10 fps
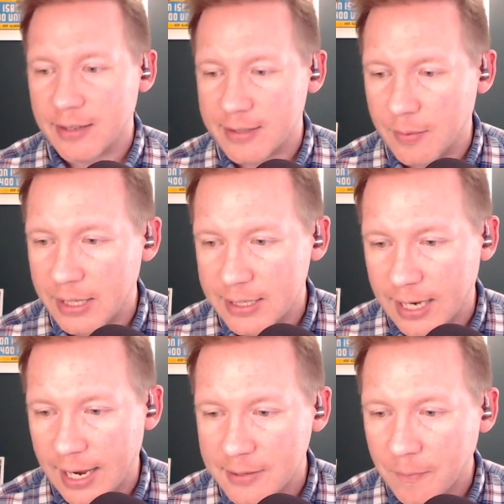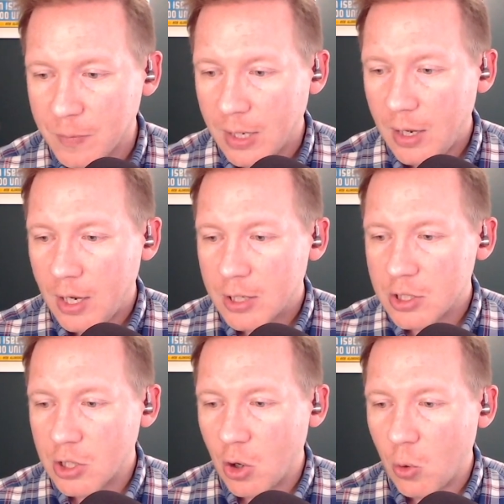on some of these guys.
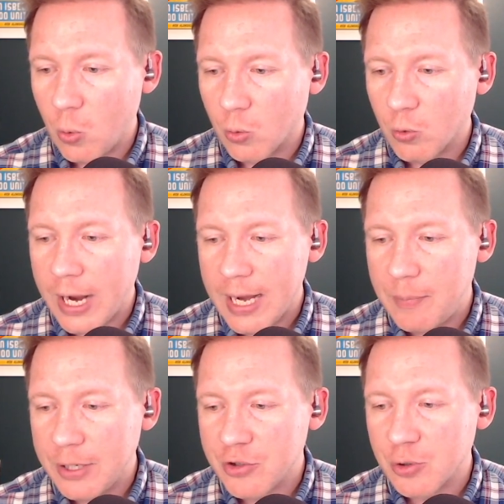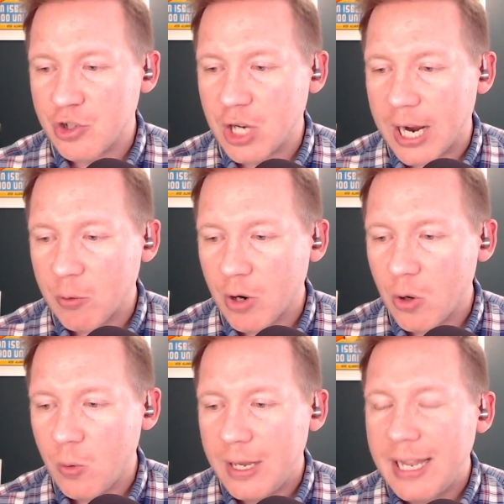So, right-hand pitcher
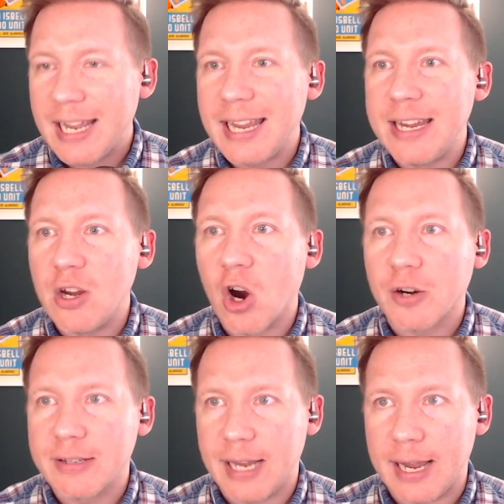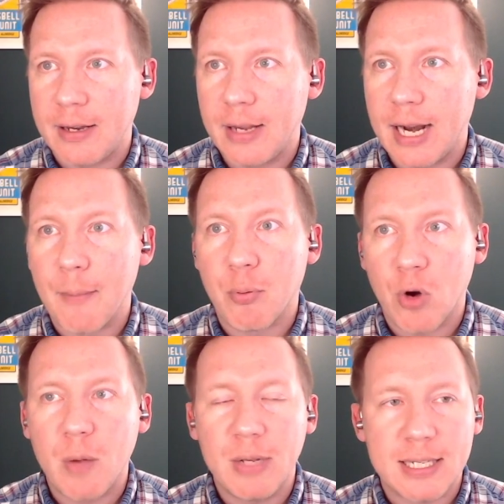Jairo Iarte, and I'm
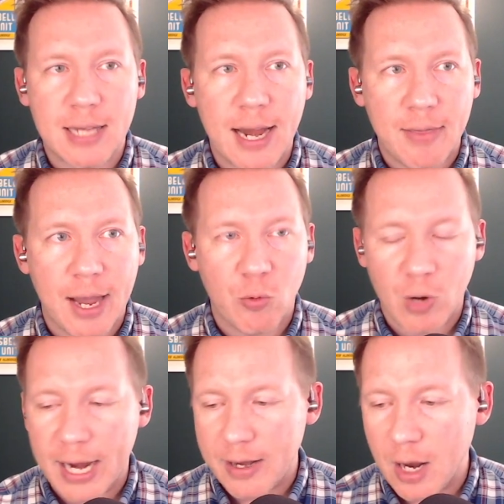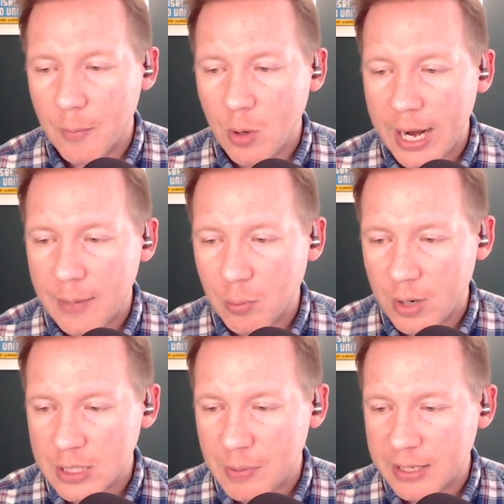probably saying that right. Number 8
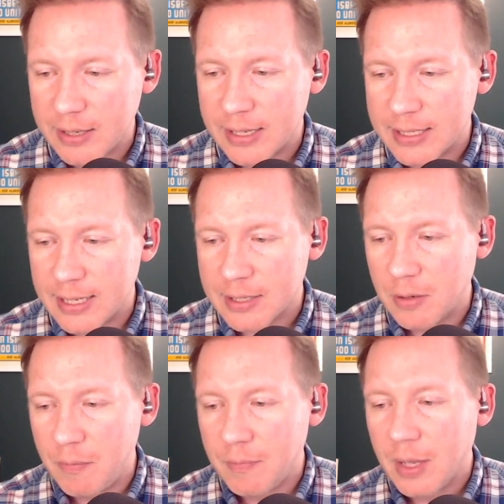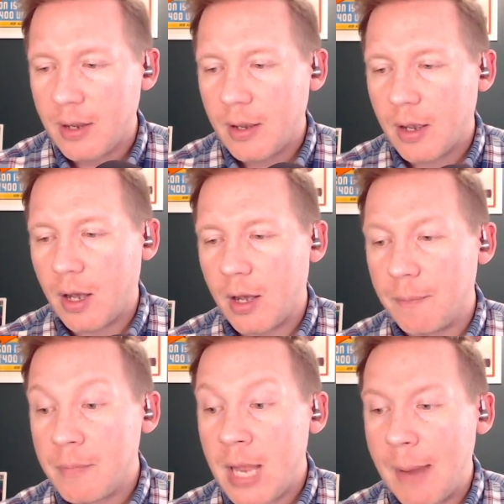prospect in the system.
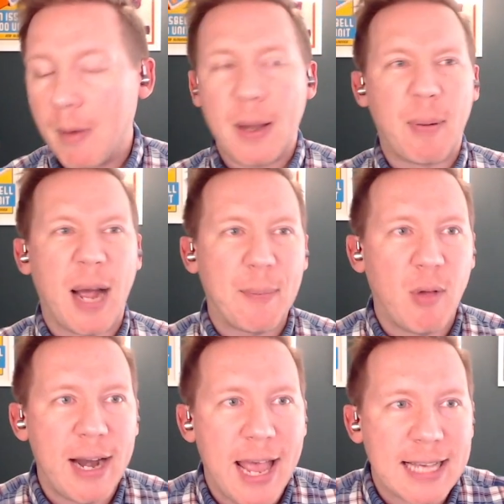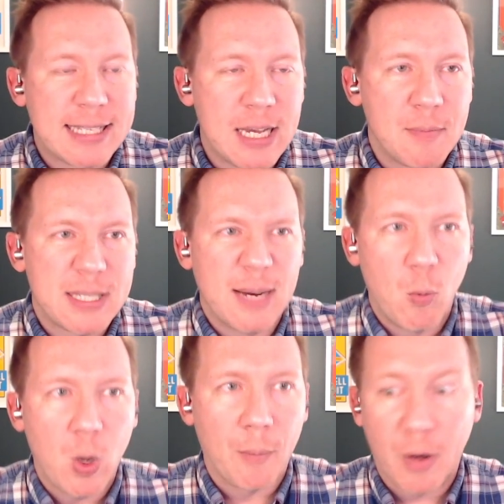MLB Pipeline has him
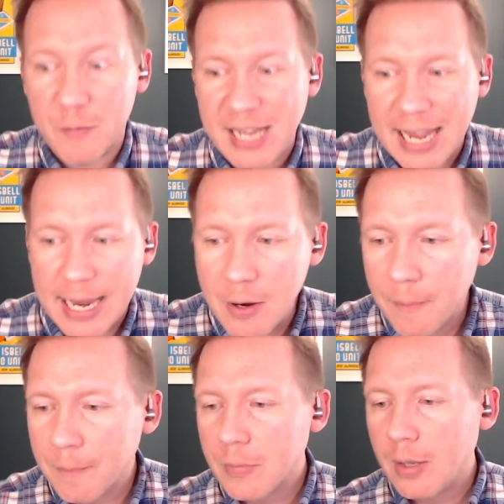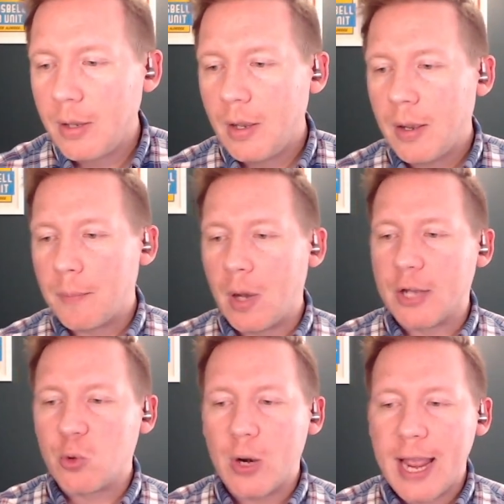somewhere above 10,
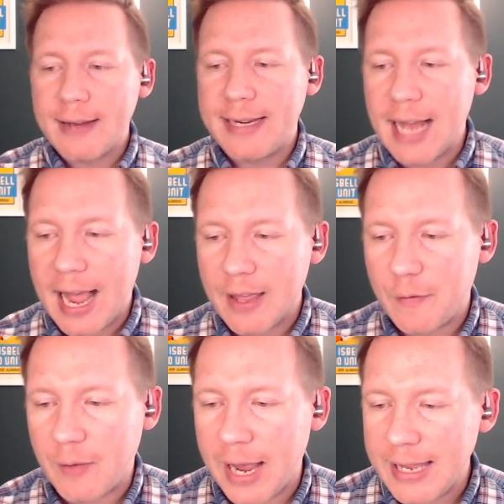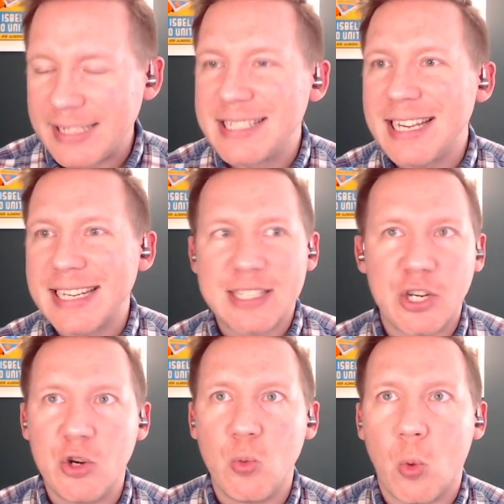but 2018 IFA,
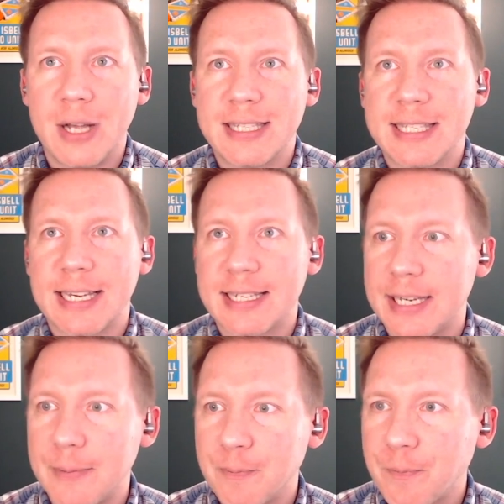6'2", 160.